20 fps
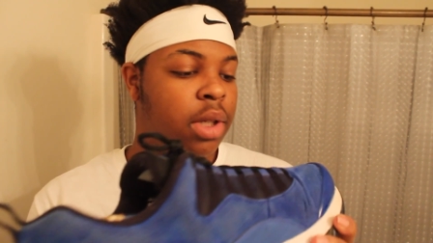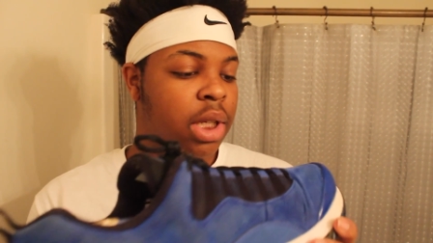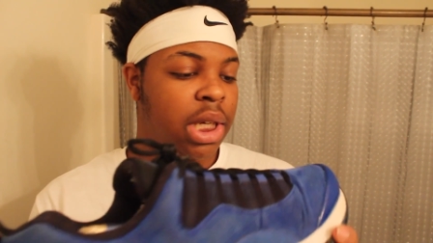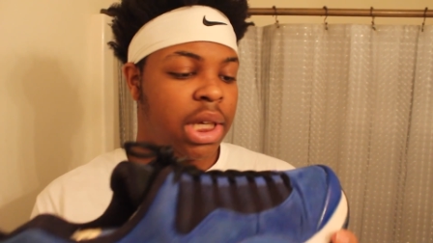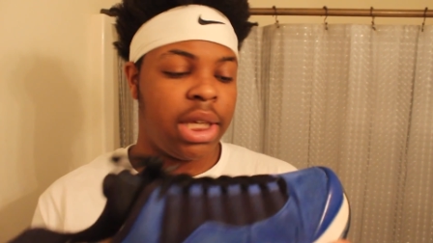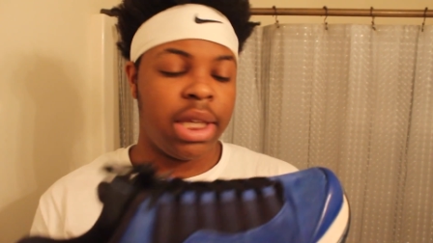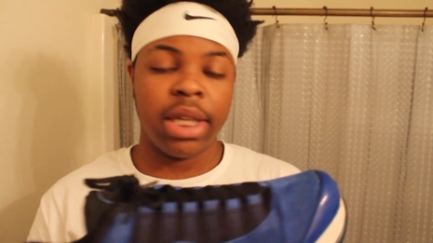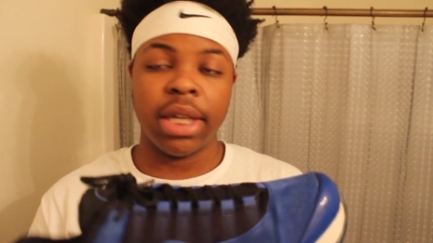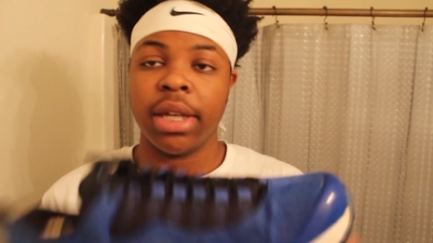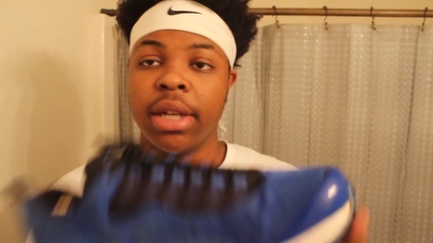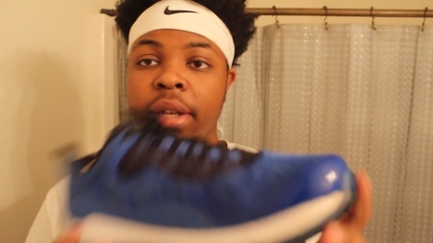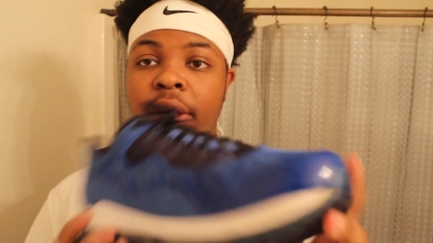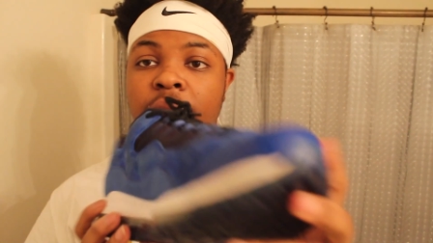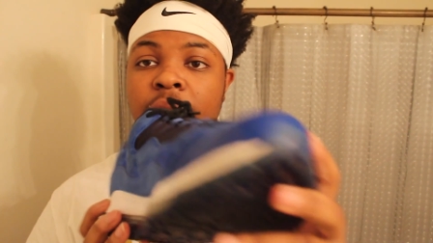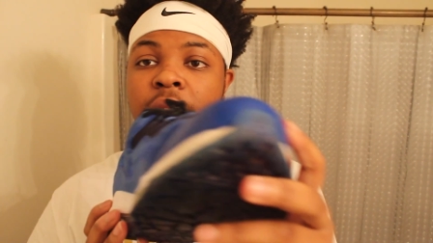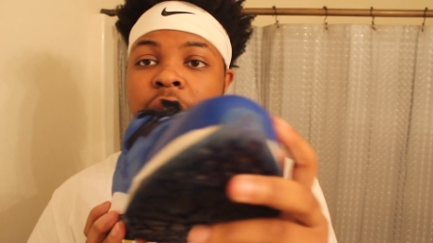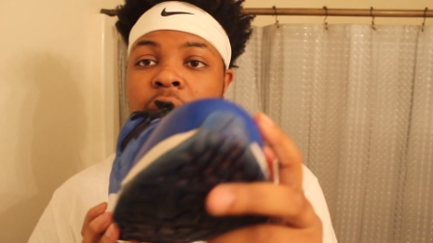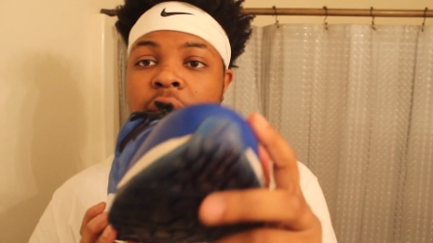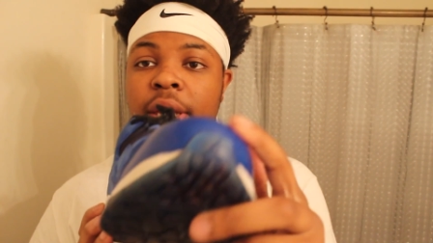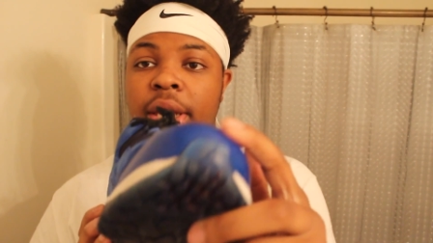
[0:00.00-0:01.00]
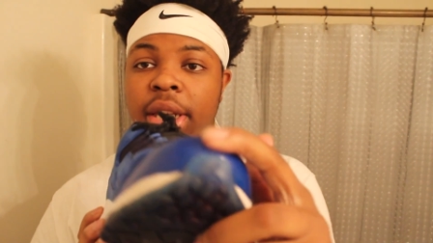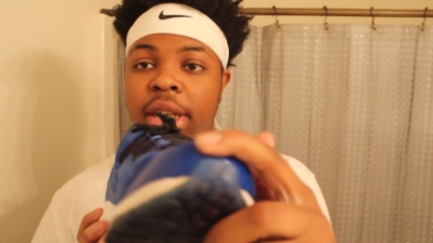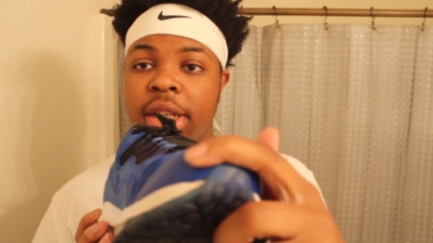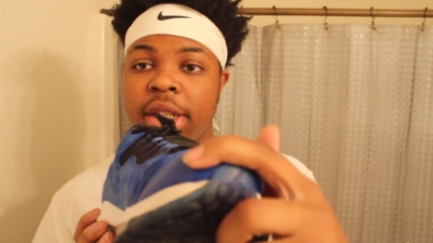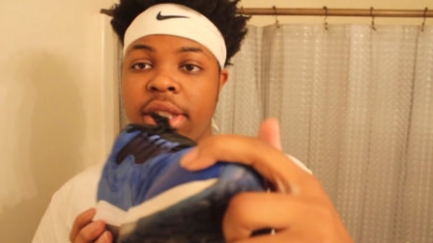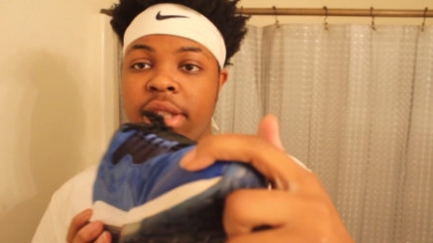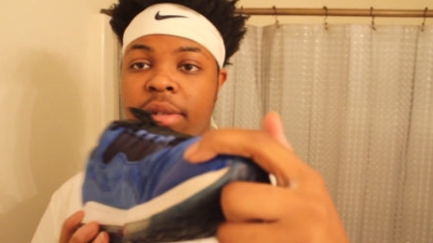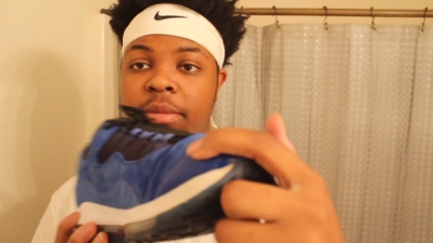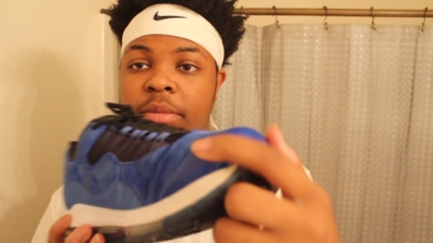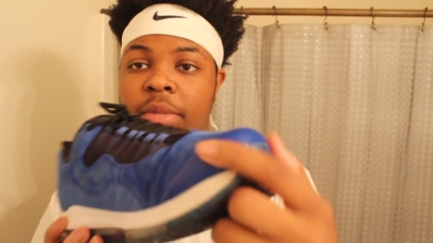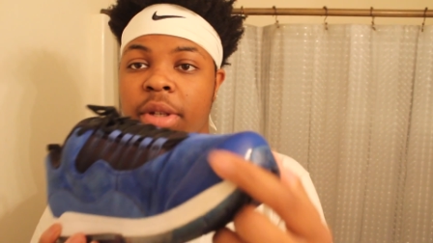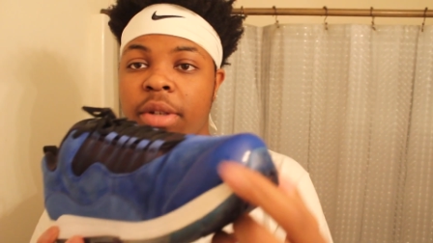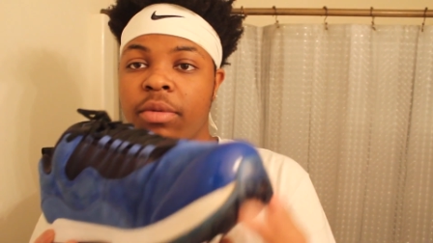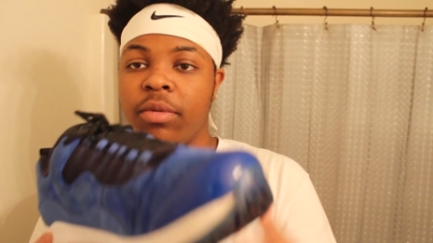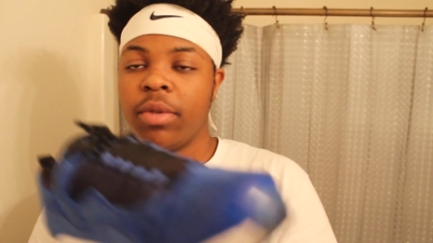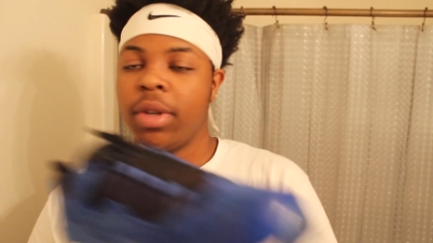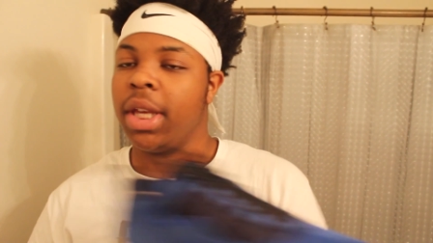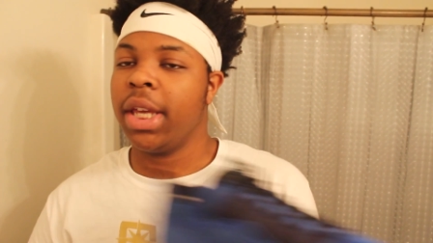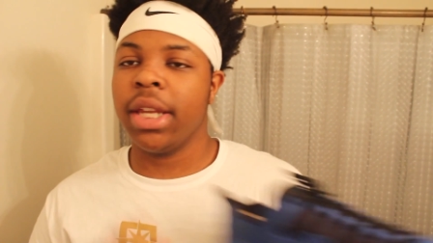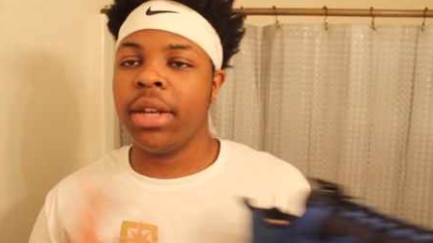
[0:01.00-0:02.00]
And yeah. And this done
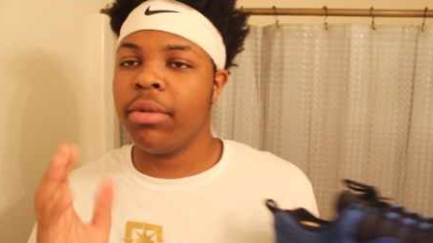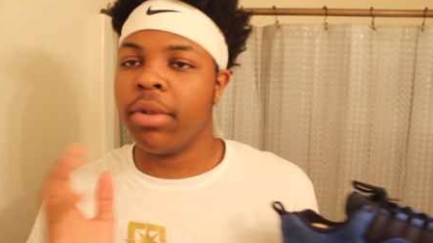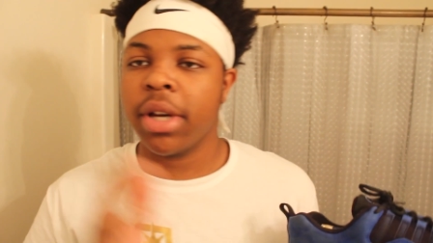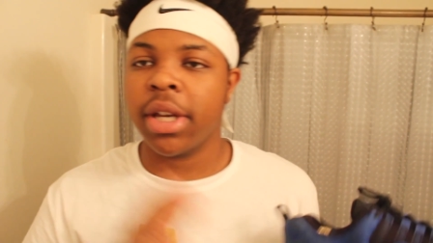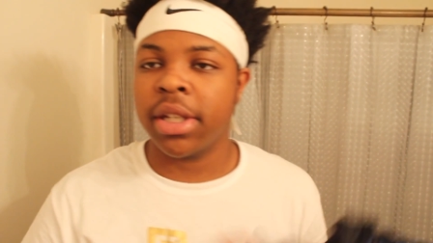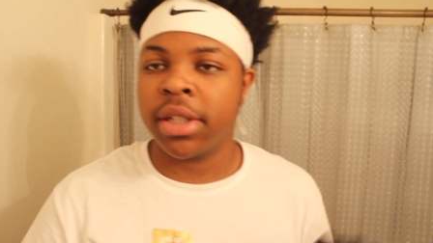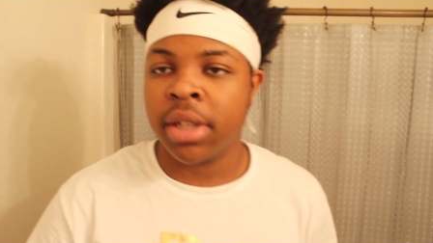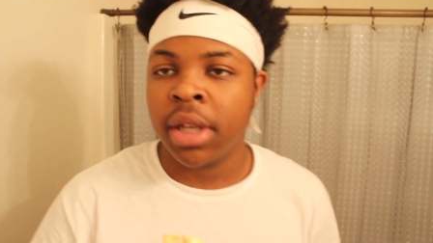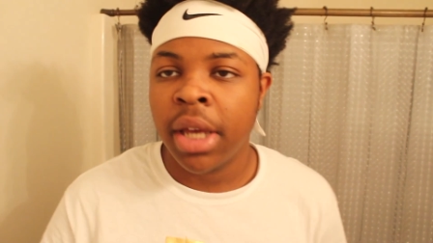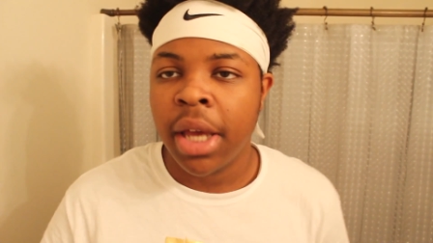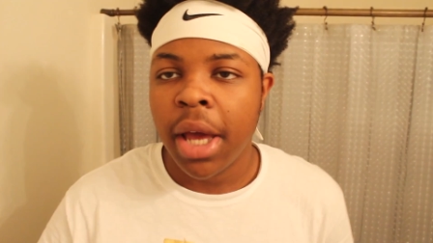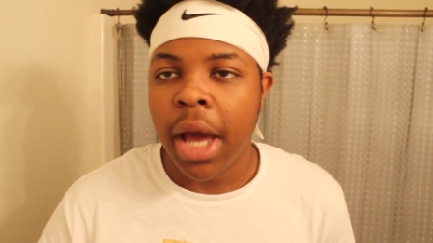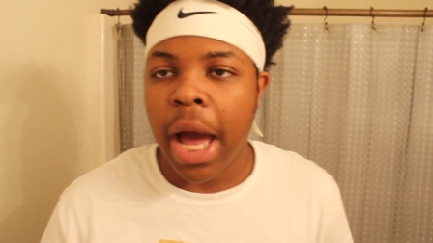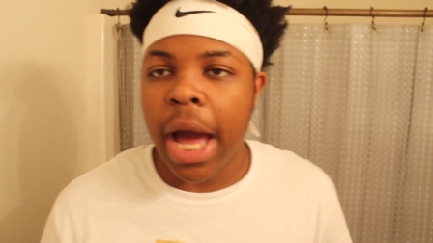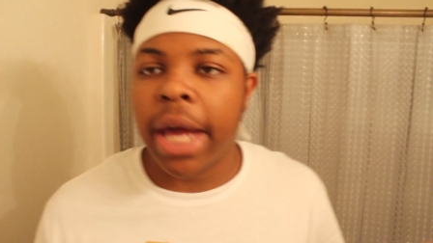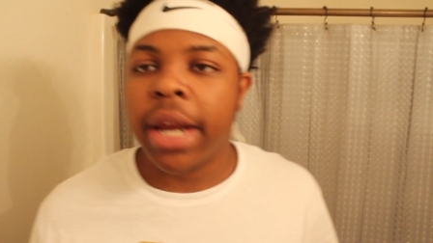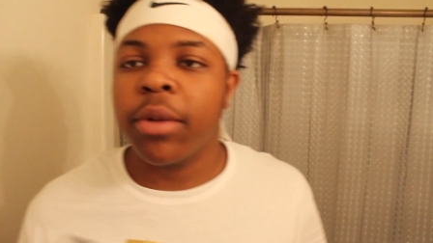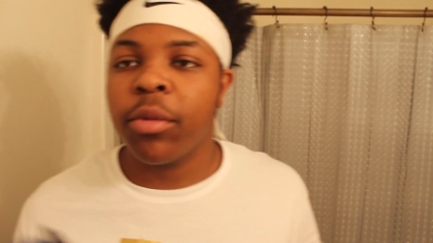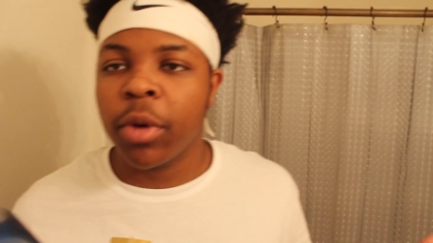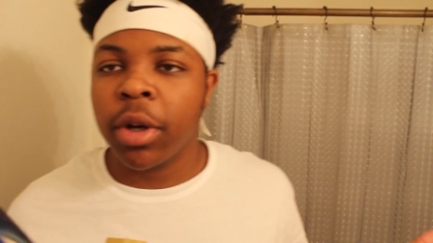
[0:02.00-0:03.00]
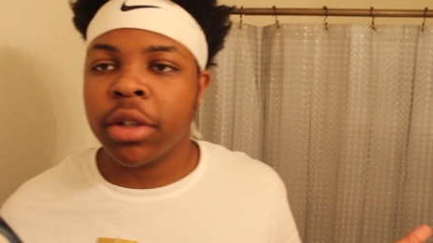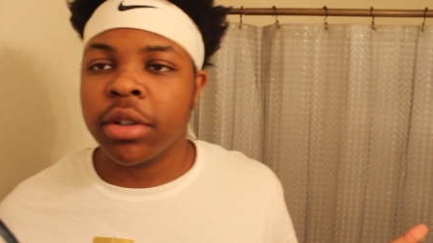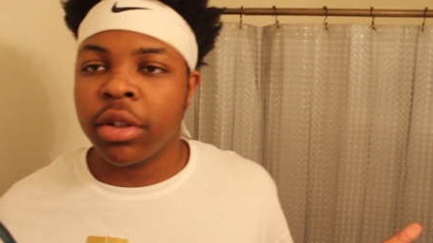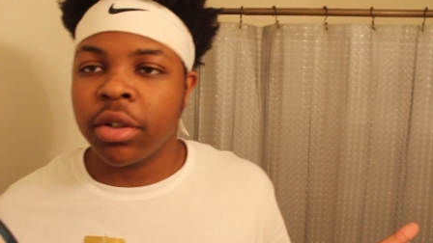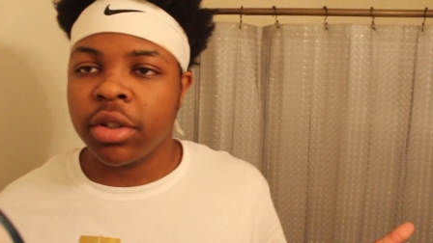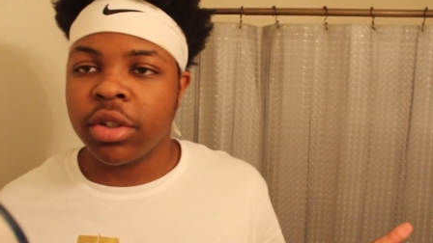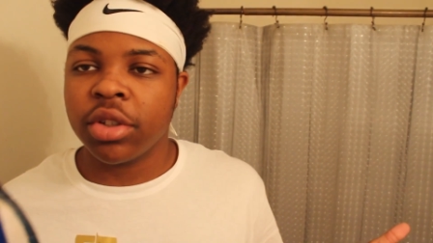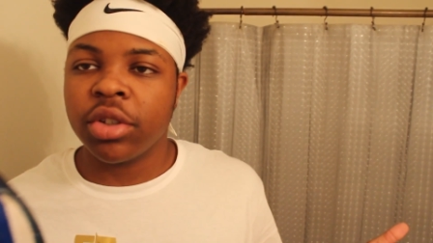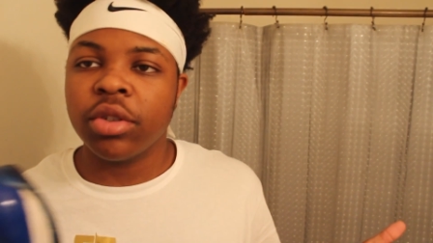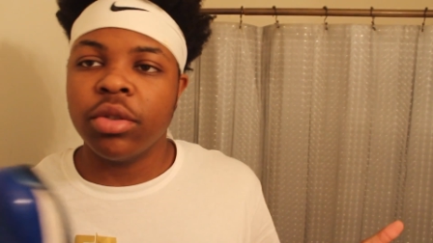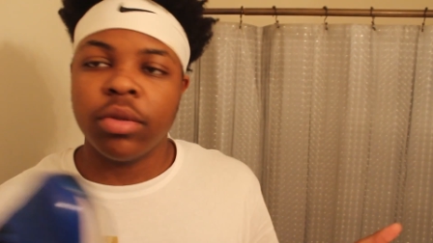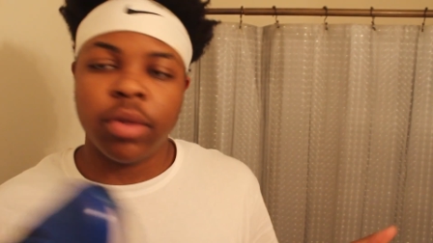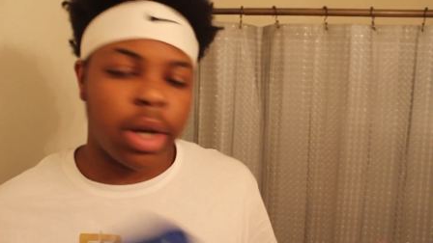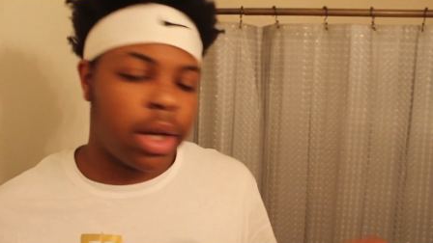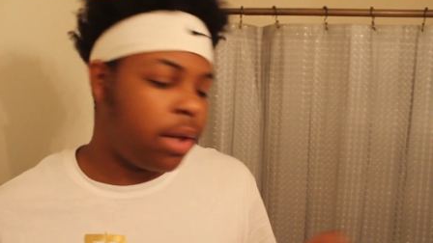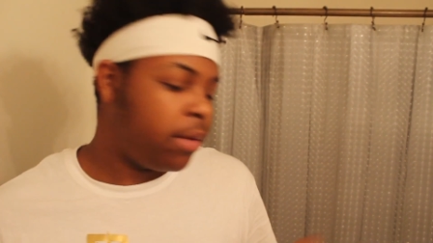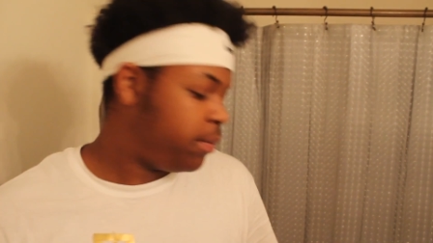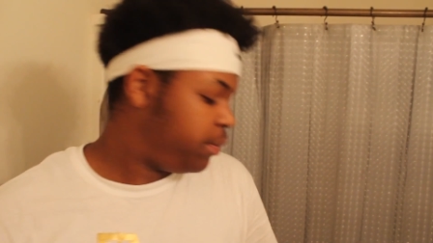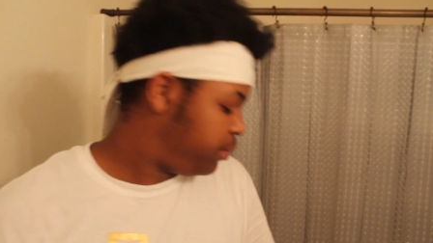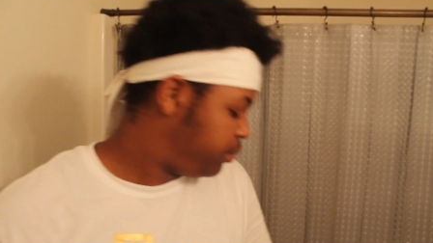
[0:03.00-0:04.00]
been. Anyways, I done worked on the shoe,
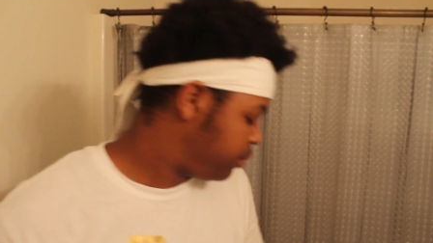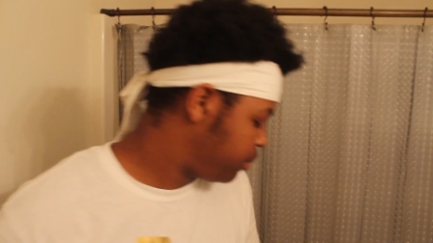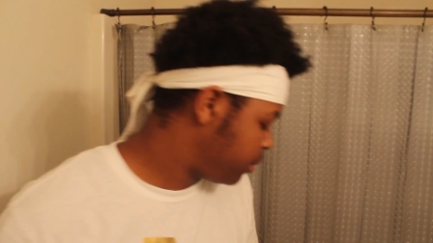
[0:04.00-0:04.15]
right?